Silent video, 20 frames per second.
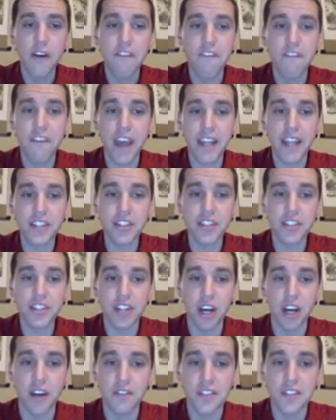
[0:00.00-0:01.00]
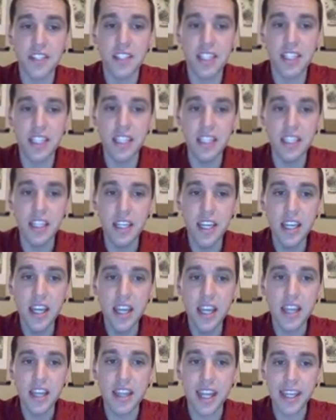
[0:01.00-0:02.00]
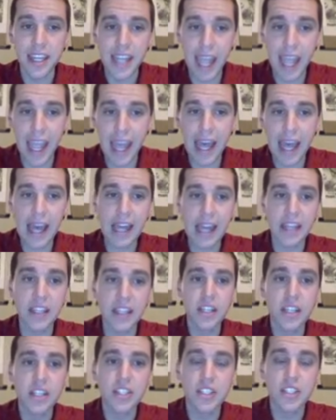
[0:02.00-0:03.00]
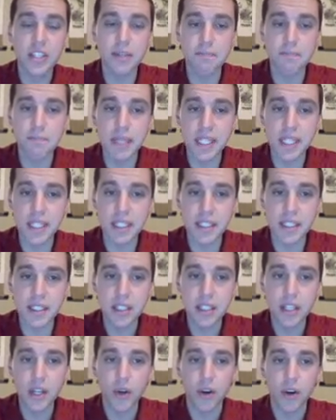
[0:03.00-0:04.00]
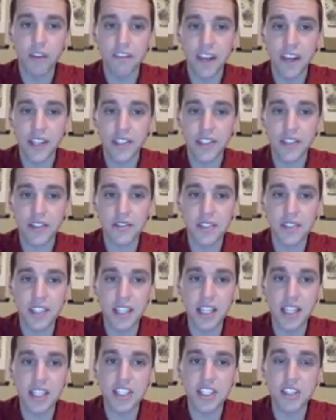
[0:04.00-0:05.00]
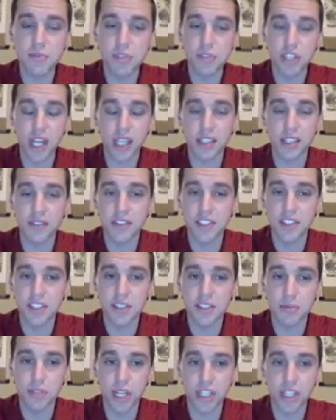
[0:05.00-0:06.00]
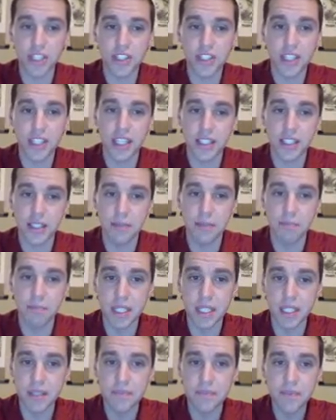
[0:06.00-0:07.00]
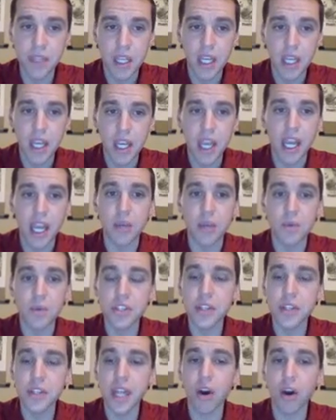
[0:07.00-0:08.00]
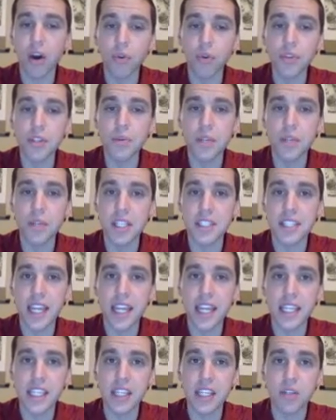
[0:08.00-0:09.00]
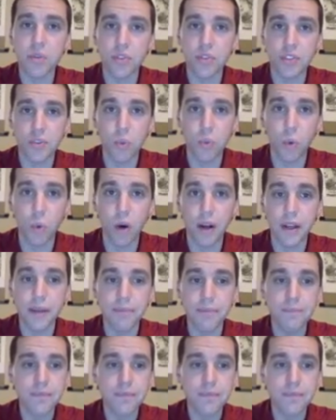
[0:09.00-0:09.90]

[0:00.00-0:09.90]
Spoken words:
factors of C that add to B, or factors of C that subtract, if it's a subtraction sign, to B. And we do that only when it's A equals 1.